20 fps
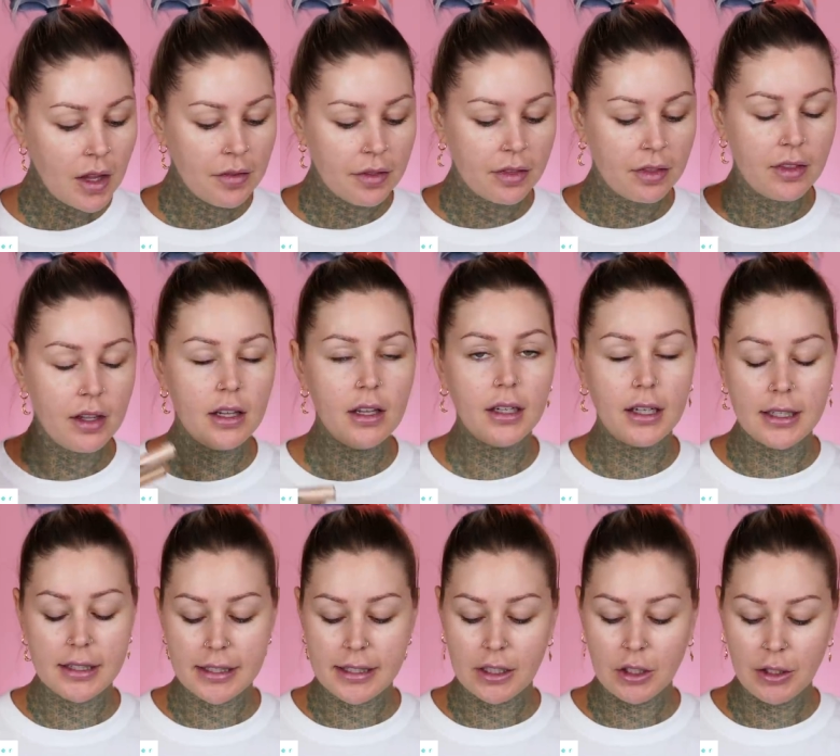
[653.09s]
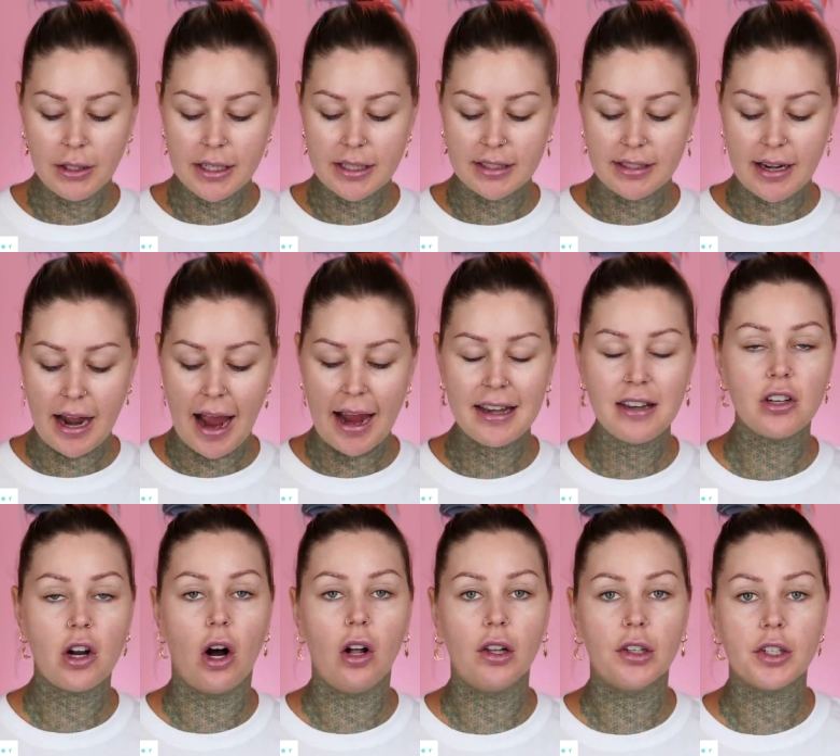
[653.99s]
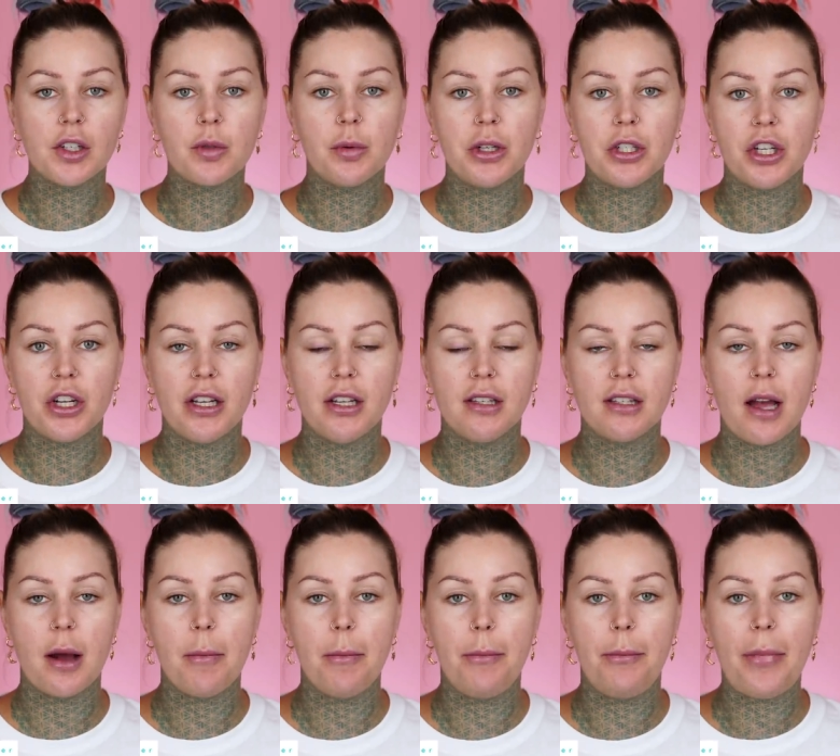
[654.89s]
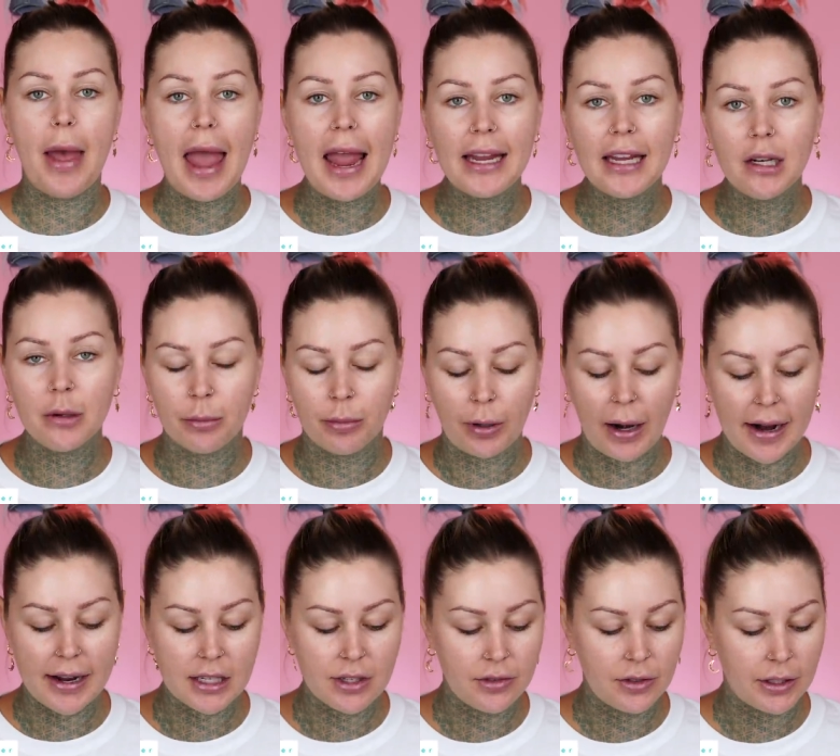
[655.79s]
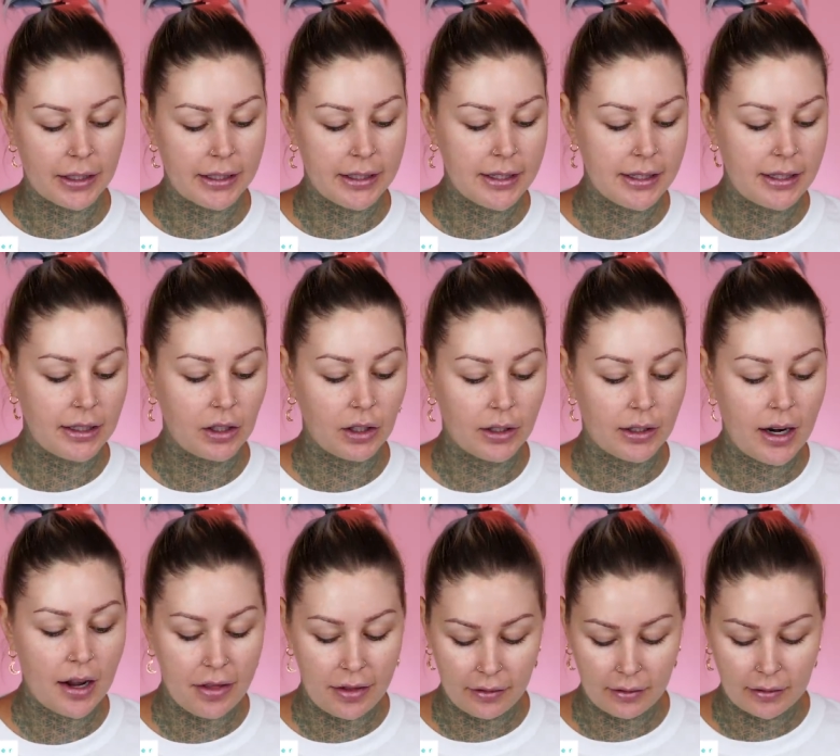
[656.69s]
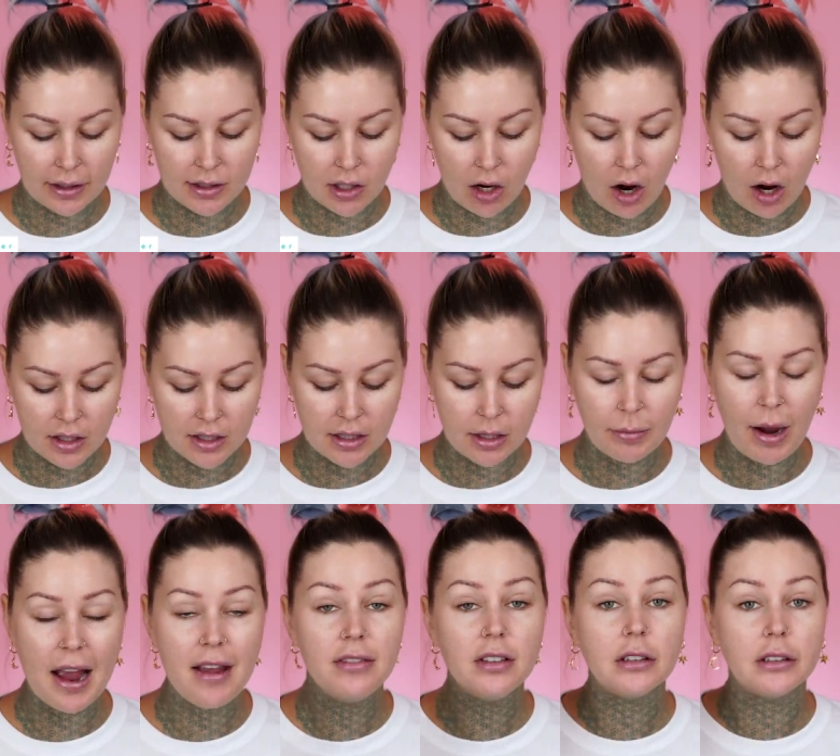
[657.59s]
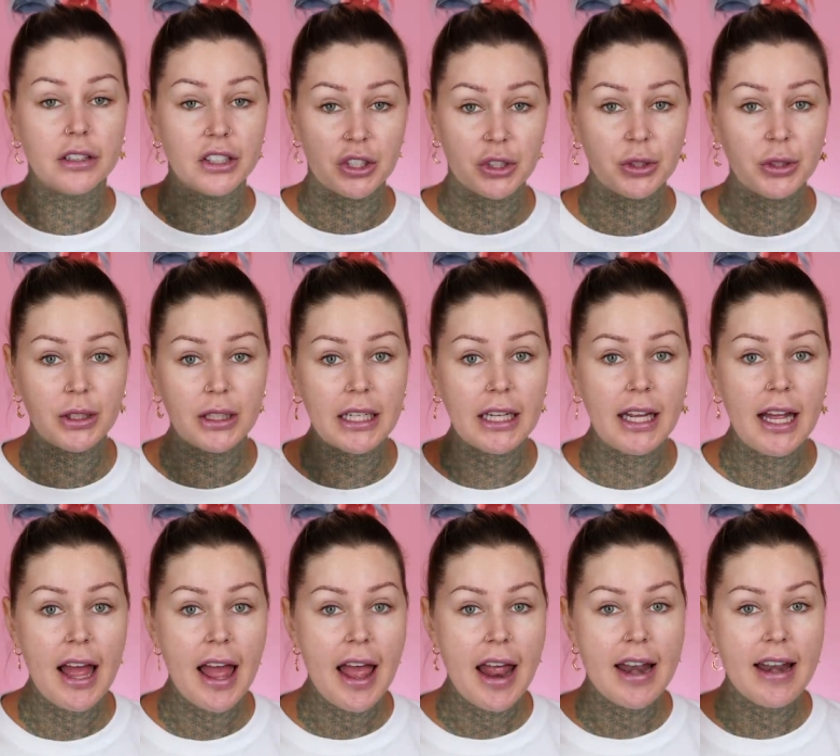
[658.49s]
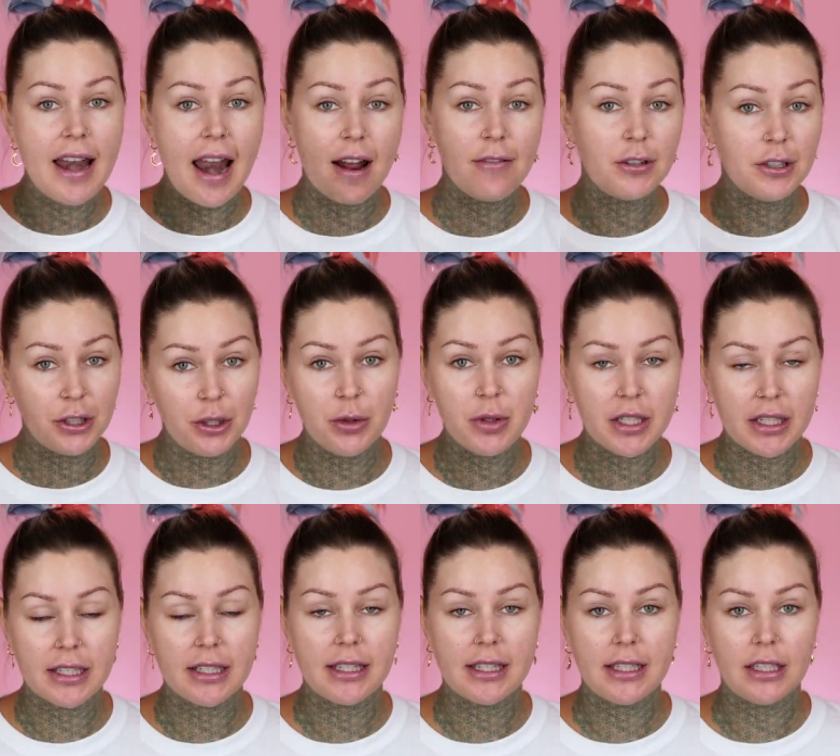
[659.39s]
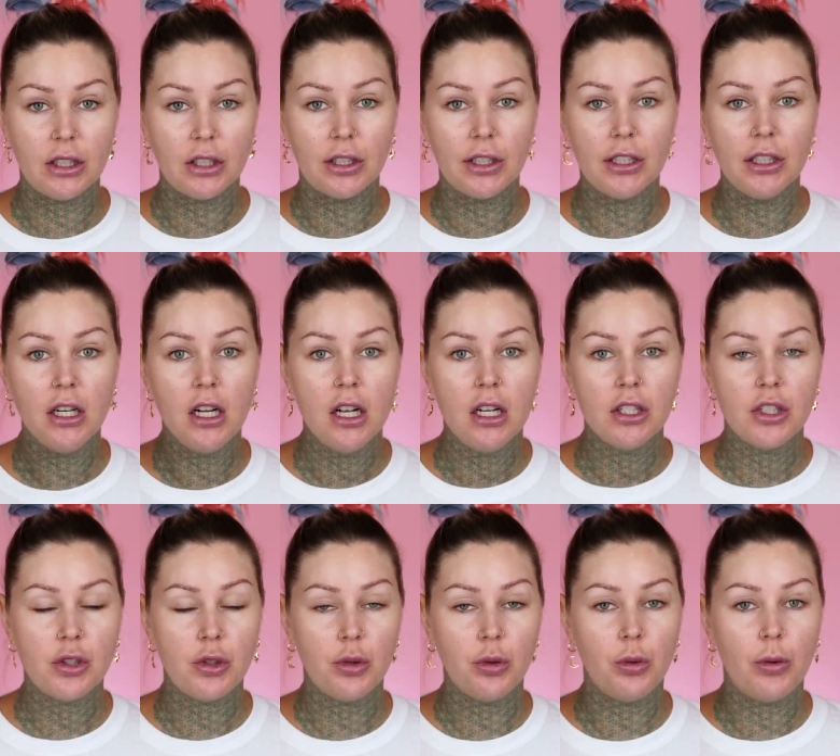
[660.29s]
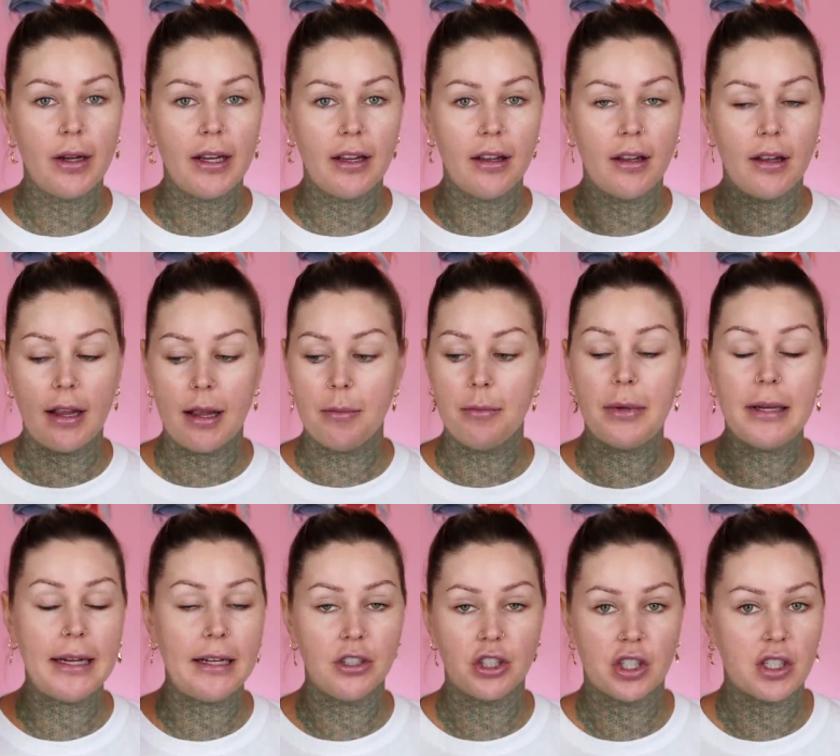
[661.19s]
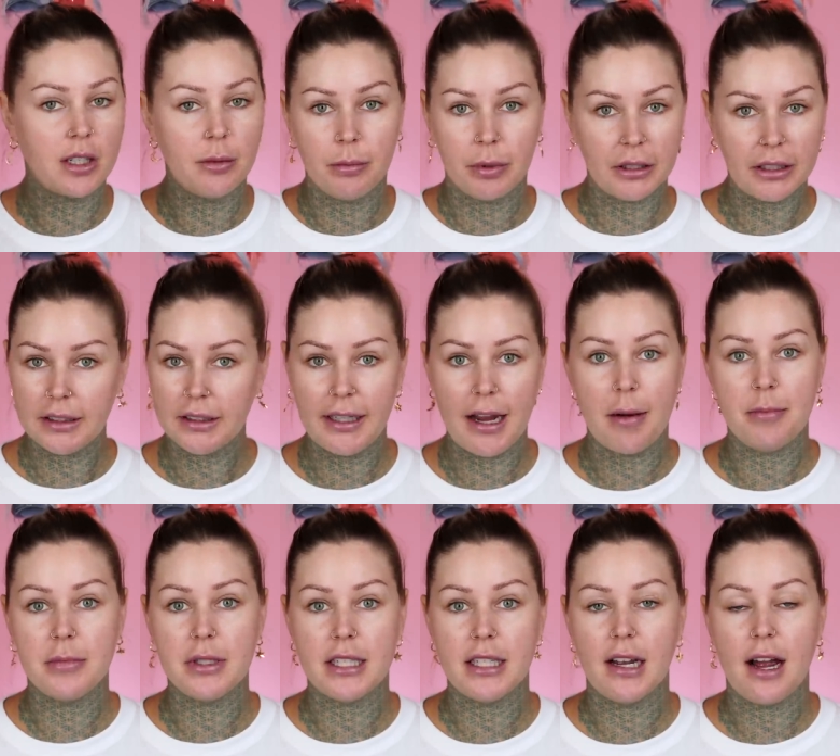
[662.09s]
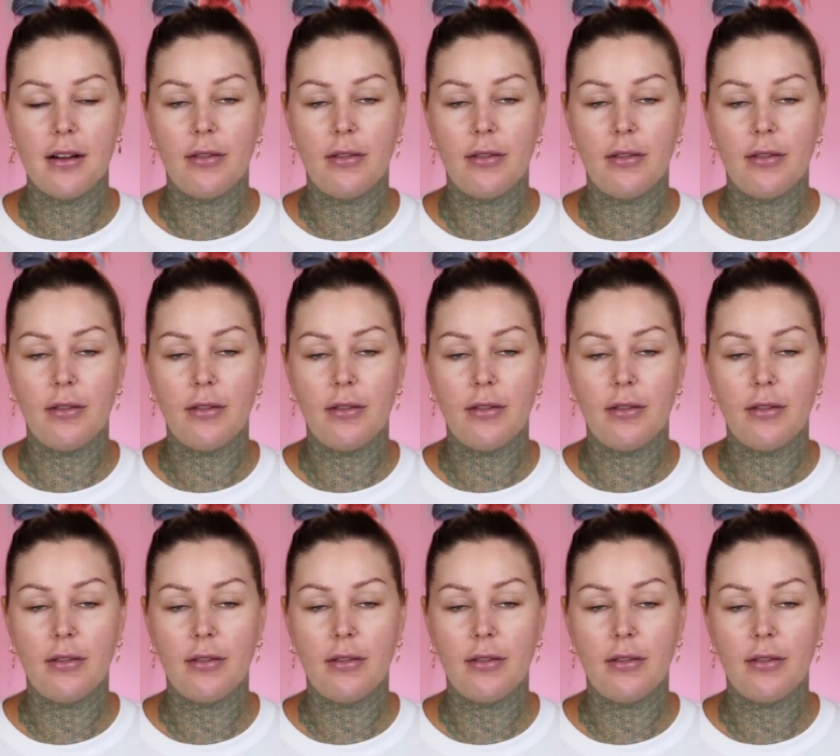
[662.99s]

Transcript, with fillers: The concealer is $9, which is a banging price for a concealer. I think that's awesome. I've literally never used a concealer to it being just completely empty.